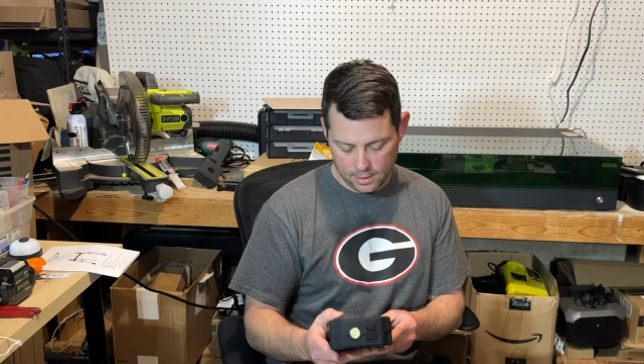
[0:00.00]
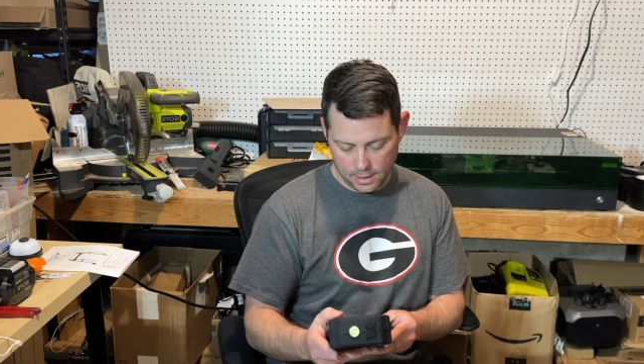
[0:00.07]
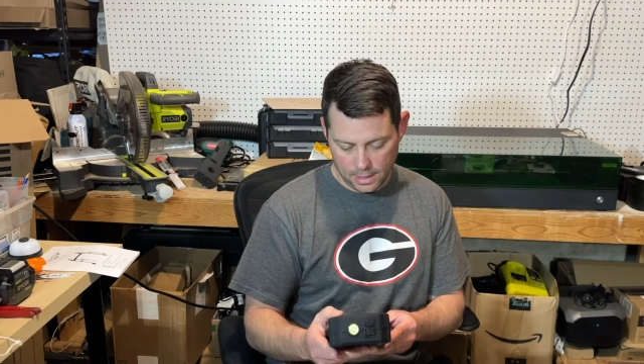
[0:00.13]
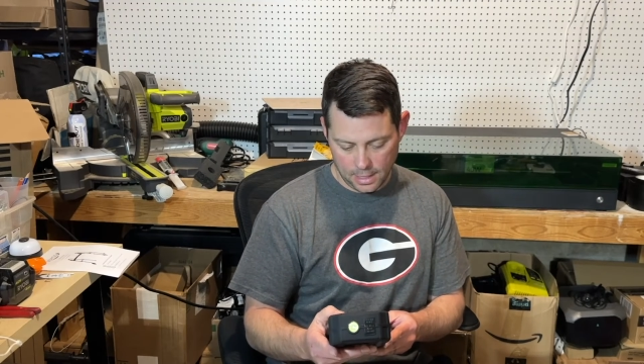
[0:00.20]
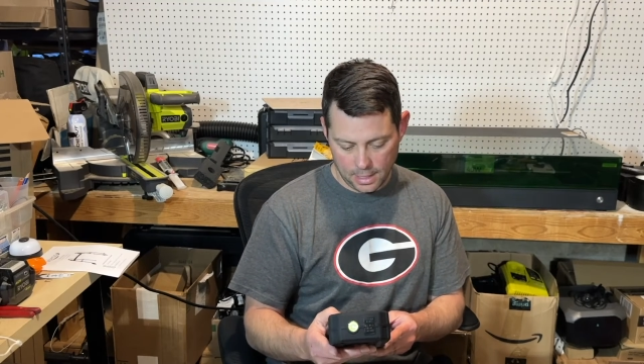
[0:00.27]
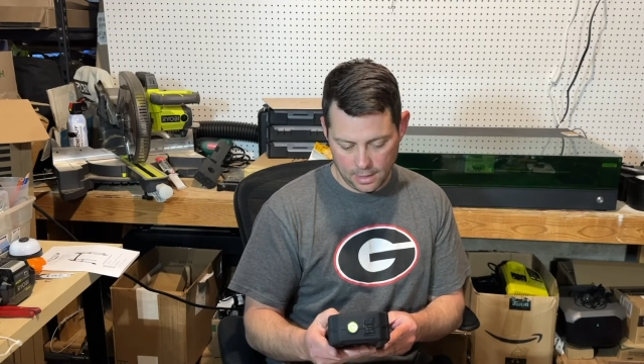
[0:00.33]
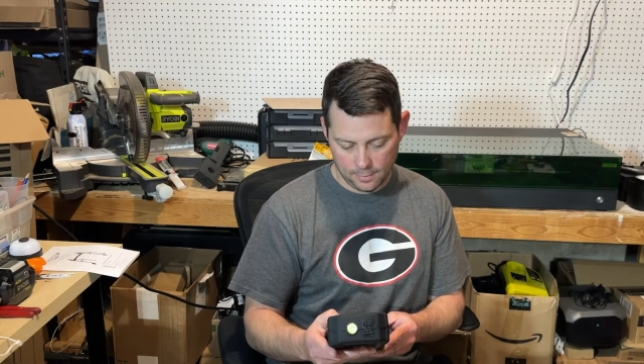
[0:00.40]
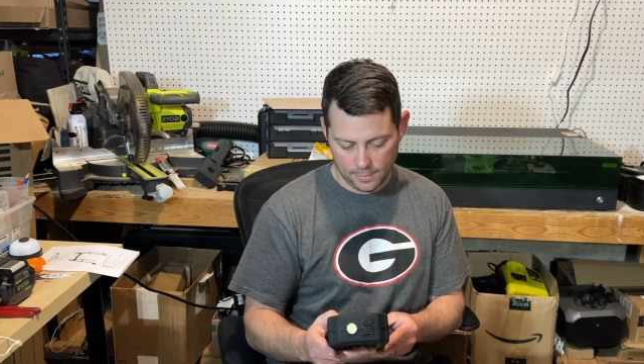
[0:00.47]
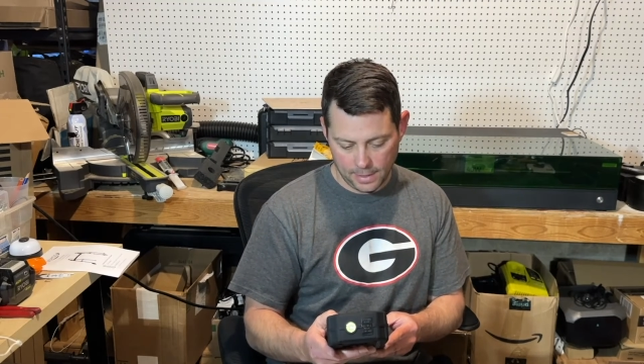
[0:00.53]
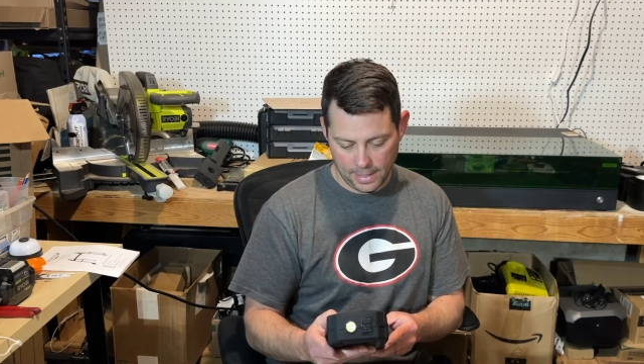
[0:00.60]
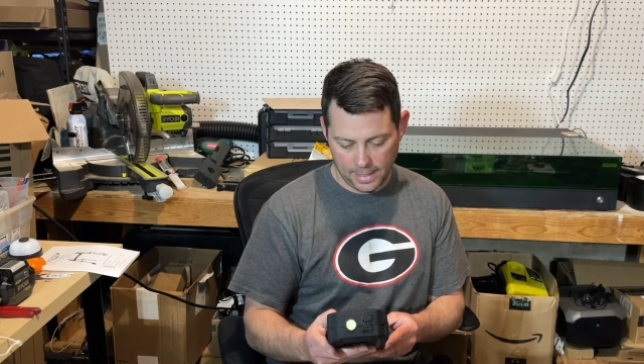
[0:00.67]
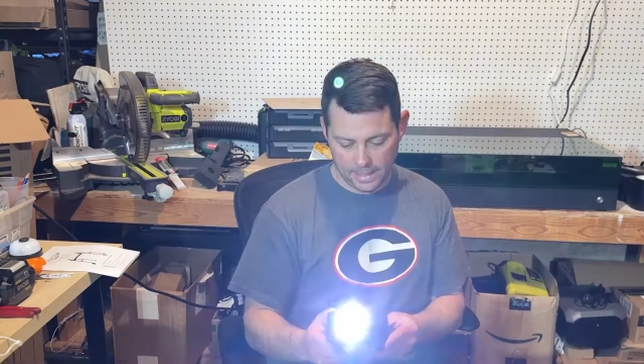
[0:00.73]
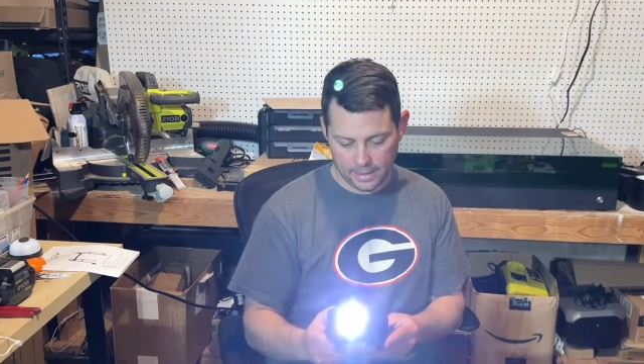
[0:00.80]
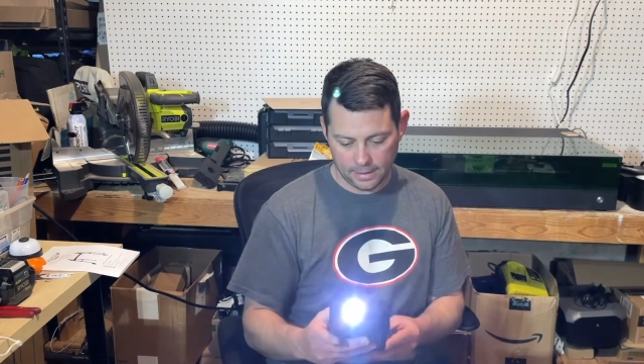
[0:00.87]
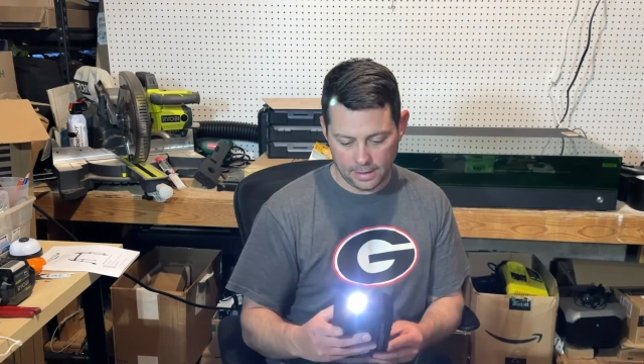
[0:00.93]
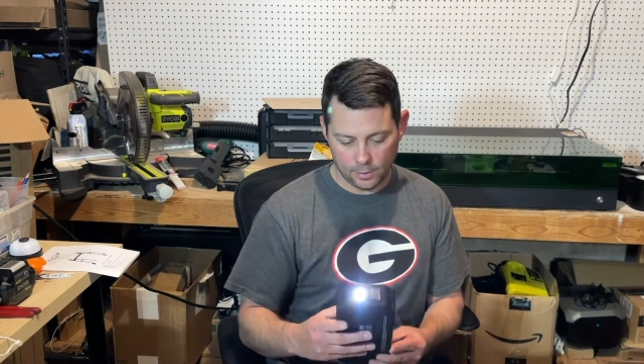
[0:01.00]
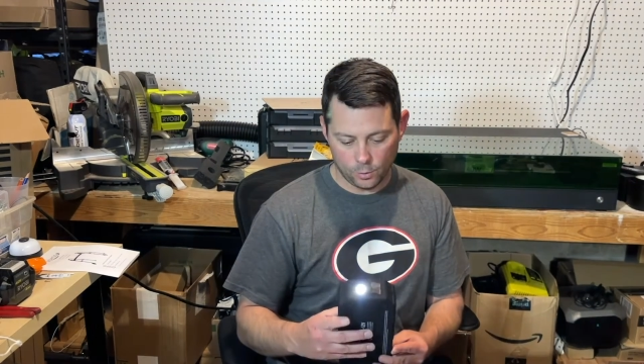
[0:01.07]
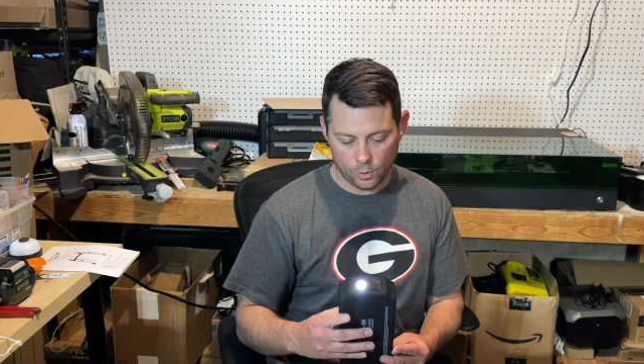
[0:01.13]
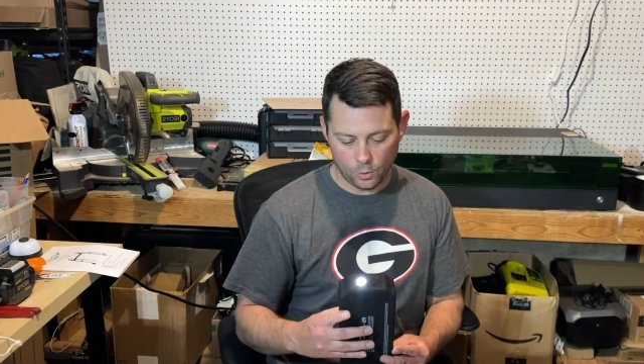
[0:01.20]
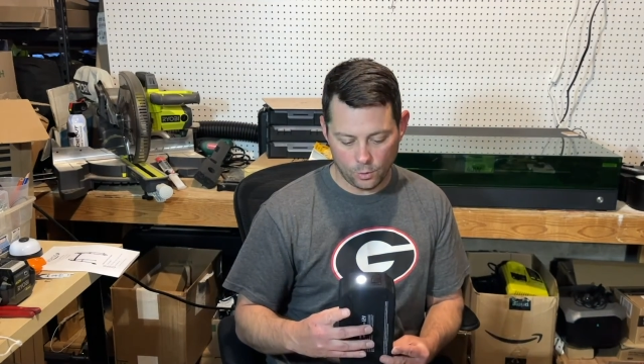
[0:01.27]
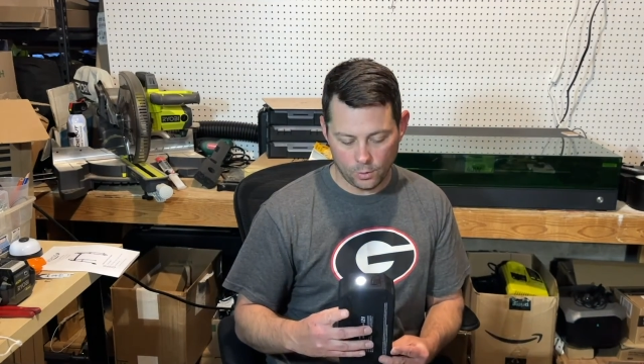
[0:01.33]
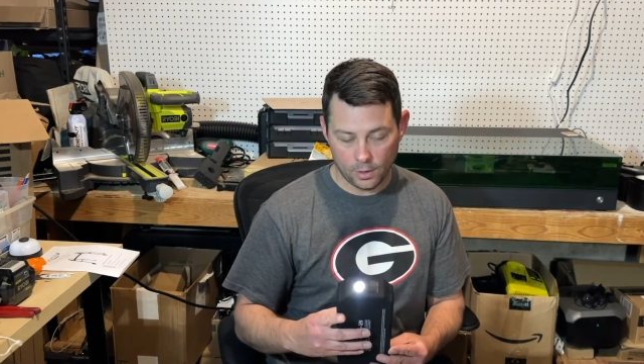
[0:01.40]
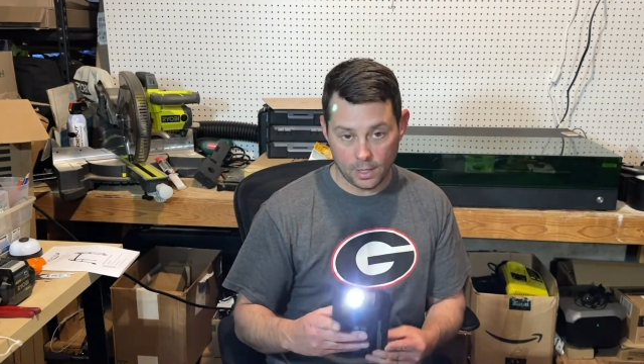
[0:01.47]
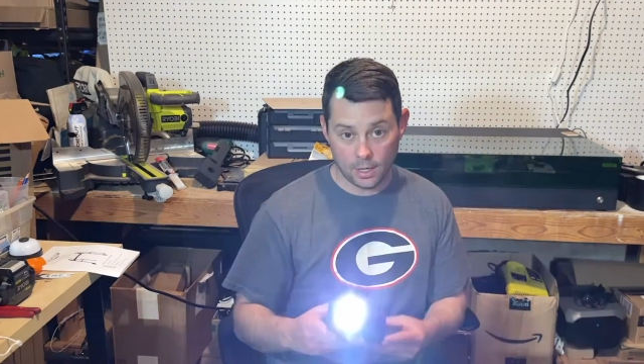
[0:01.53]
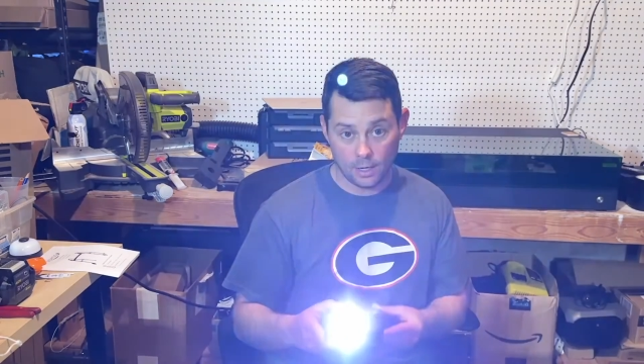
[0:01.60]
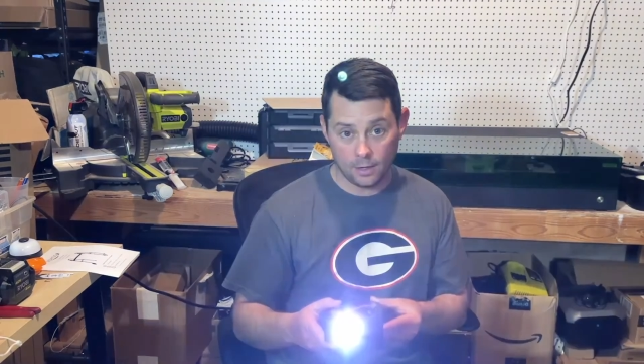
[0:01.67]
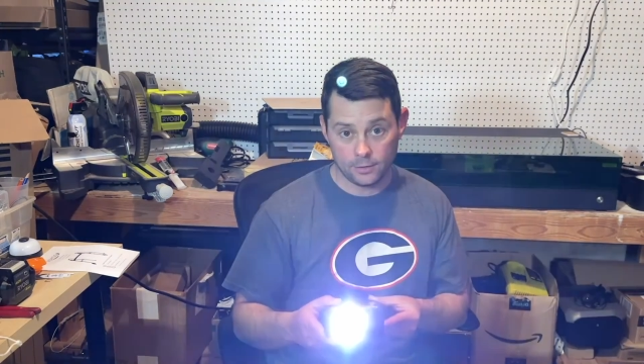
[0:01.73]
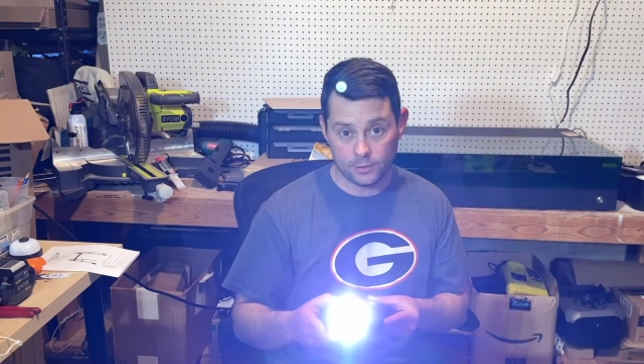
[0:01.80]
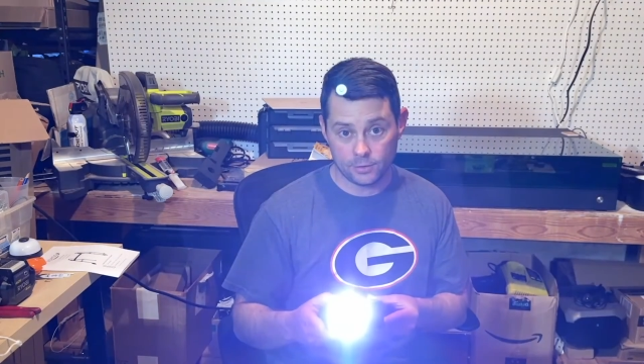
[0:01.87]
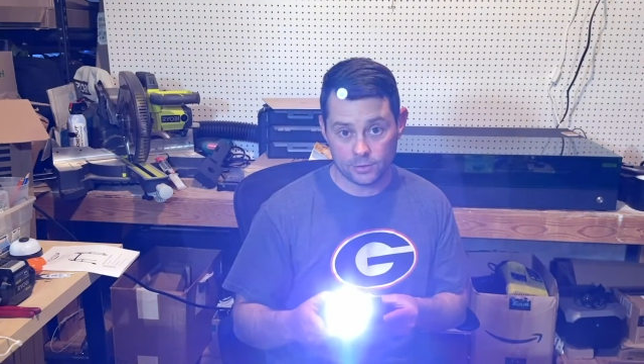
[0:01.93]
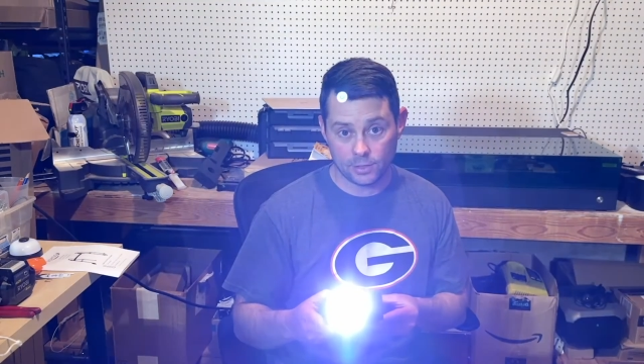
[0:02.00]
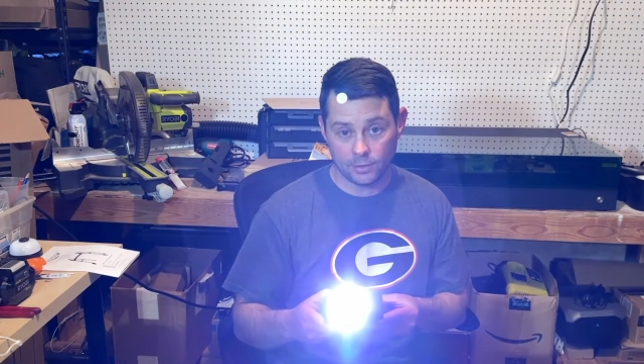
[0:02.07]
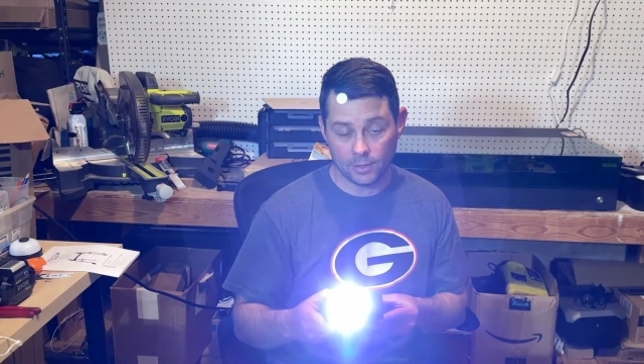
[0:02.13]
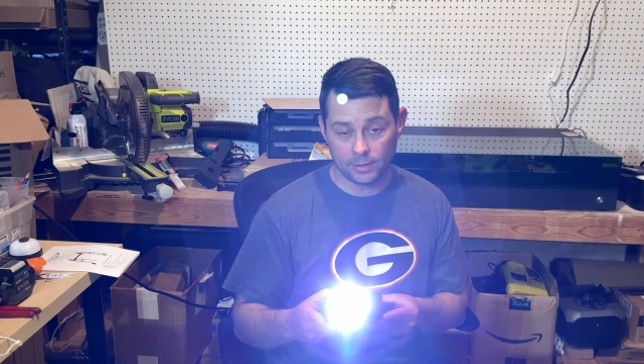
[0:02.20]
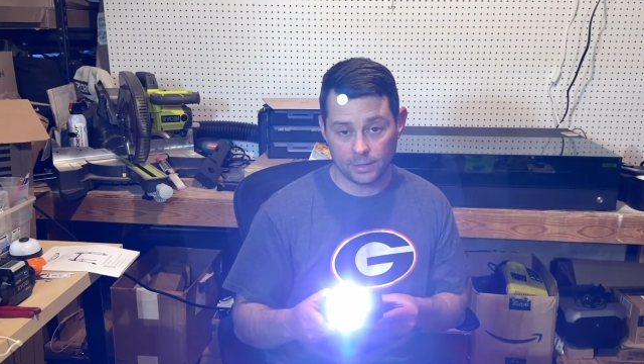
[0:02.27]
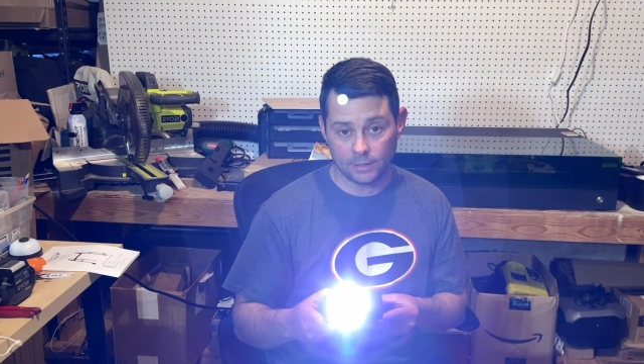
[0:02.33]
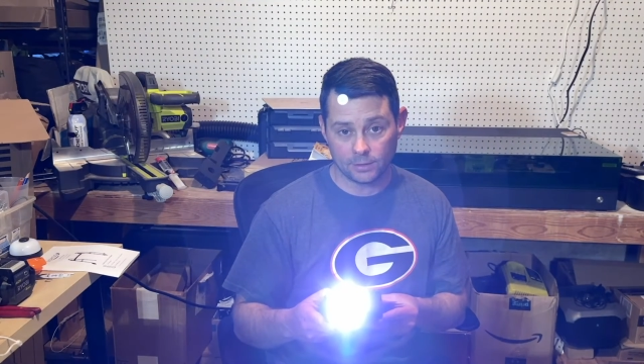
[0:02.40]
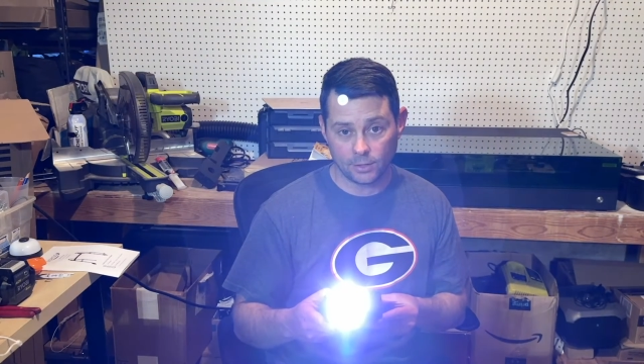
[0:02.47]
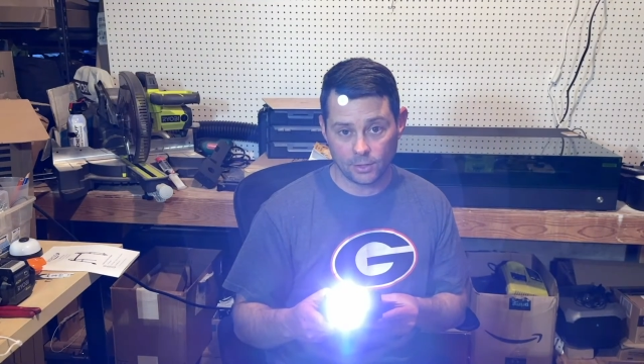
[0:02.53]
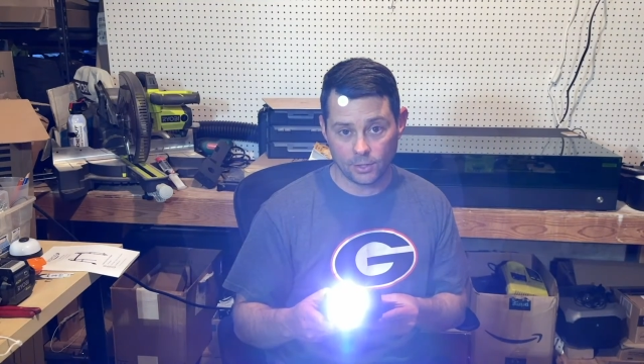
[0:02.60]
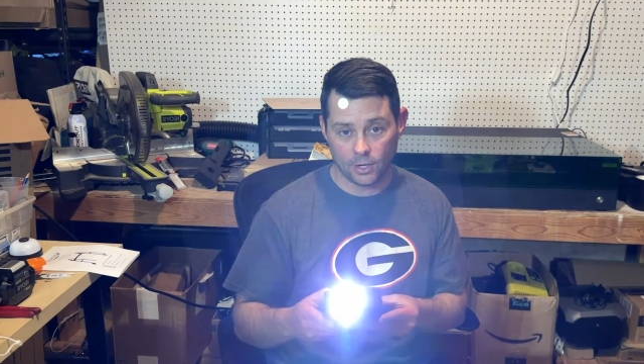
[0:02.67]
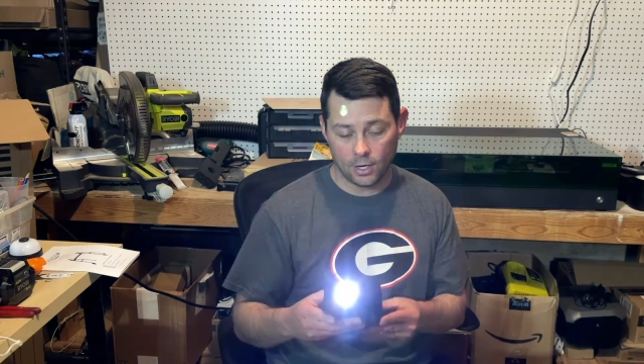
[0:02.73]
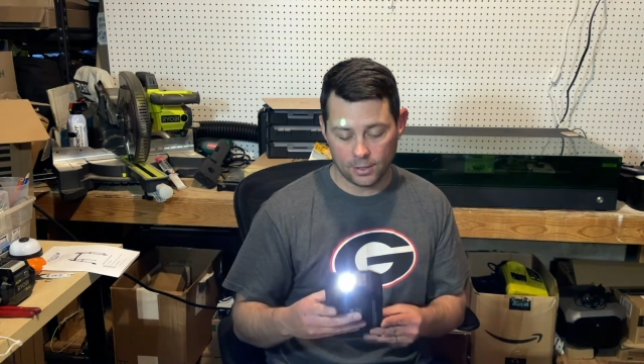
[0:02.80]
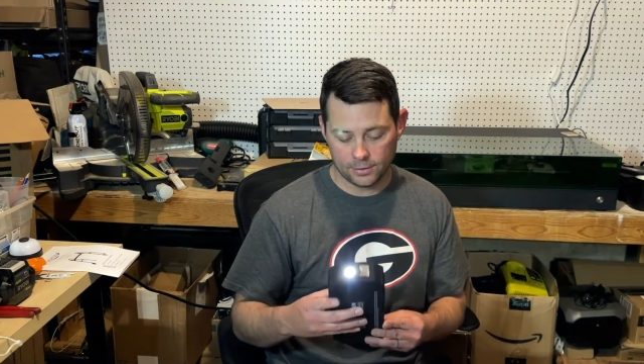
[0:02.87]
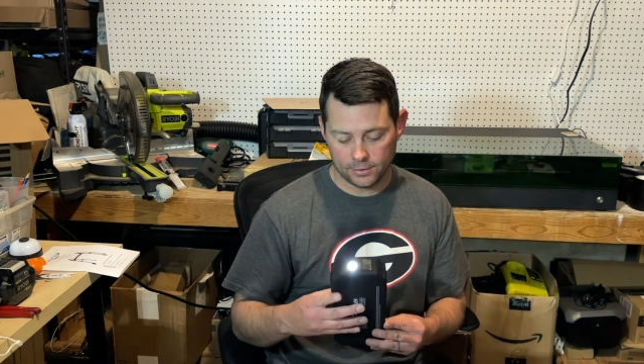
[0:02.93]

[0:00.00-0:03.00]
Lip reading: And it will, you can see right there, turn it on.